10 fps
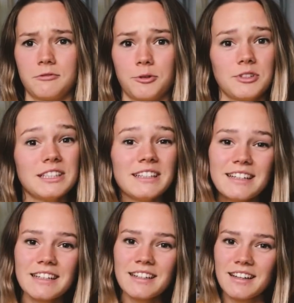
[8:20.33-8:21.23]

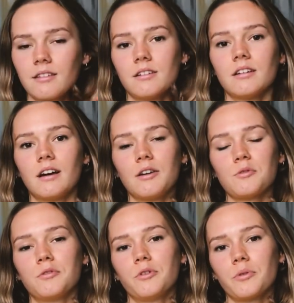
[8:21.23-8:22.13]
14, and I
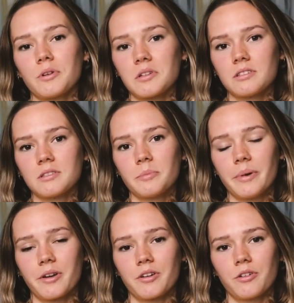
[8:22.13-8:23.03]
could focus
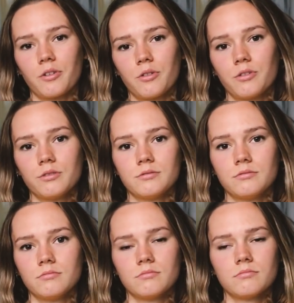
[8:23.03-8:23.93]
better
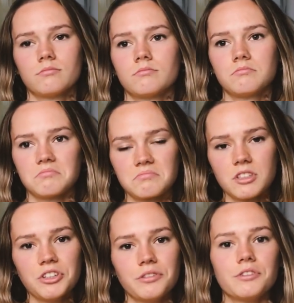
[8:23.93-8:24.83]
on
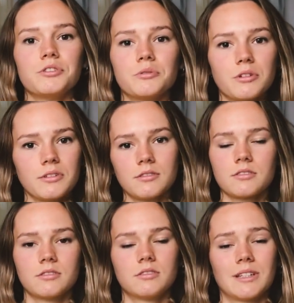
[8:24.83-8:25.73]

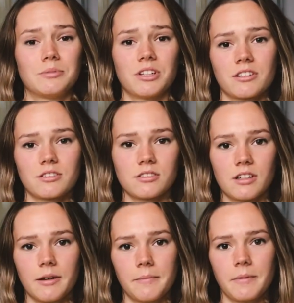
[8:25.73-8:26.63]
individual subjects,
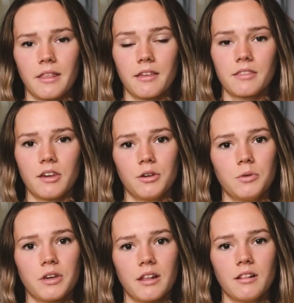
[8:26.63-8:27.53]
and I think
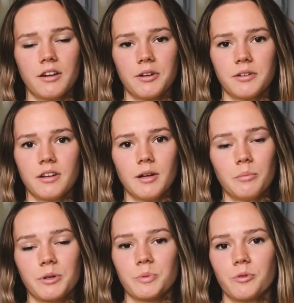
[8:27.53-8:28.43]
you can learn
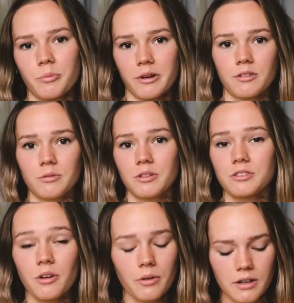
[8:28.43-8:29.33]
much more by doing
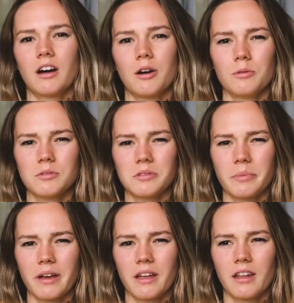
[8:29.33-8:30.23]
so. I would
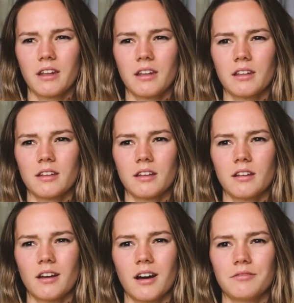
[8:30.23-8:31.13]
spend
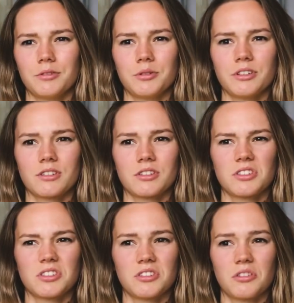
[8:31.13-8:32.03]
in average
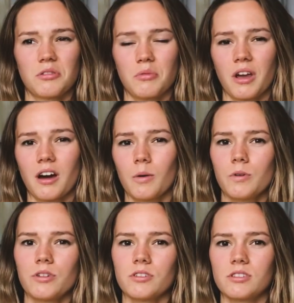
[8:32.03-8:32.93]
3
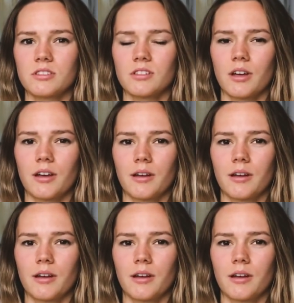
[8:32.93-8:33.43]
hours